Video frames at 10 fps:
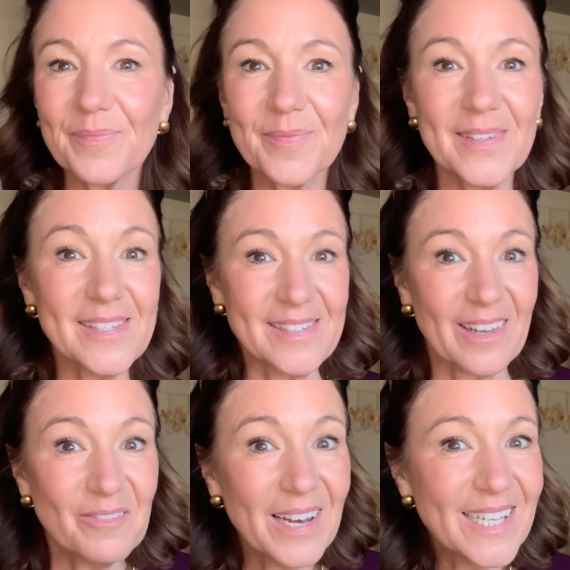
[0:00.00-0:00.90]
This is
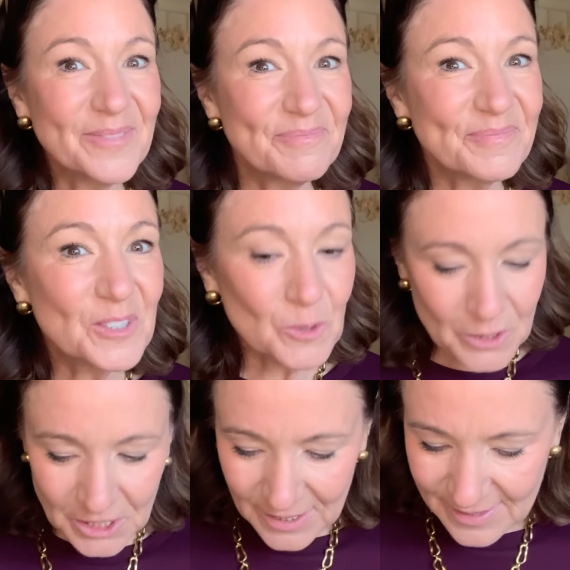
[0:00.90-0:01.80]
lovely,
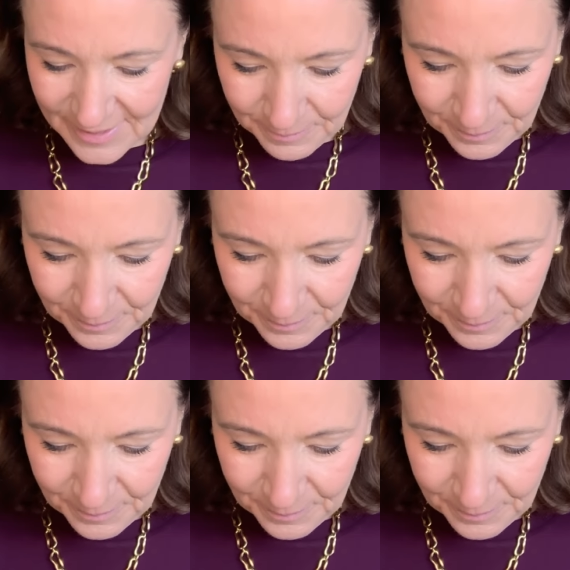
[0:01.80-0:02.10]
gorgeous.